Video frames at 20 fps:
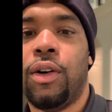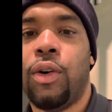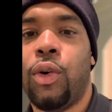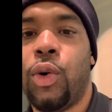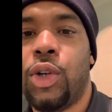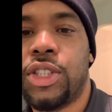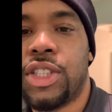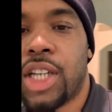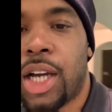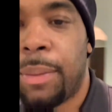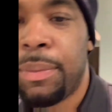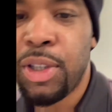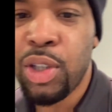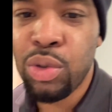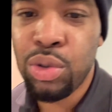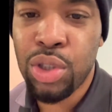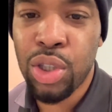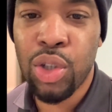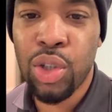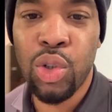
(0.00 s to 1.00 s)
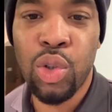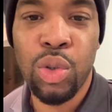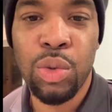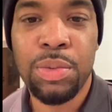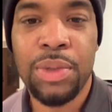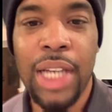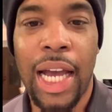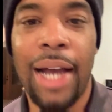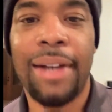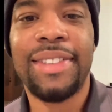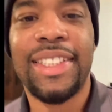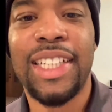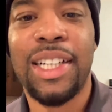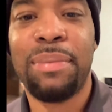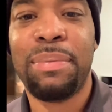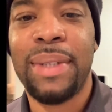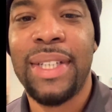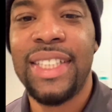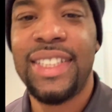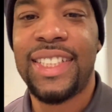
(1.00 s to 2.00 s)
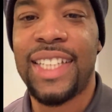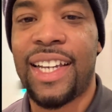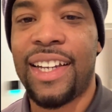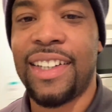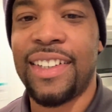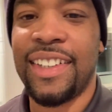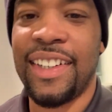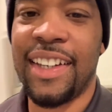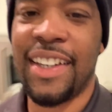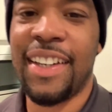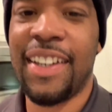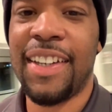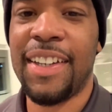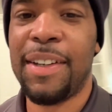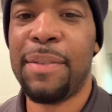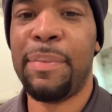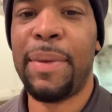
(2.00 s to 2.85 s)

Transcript: What's up, YouTube? Tasha P checking in.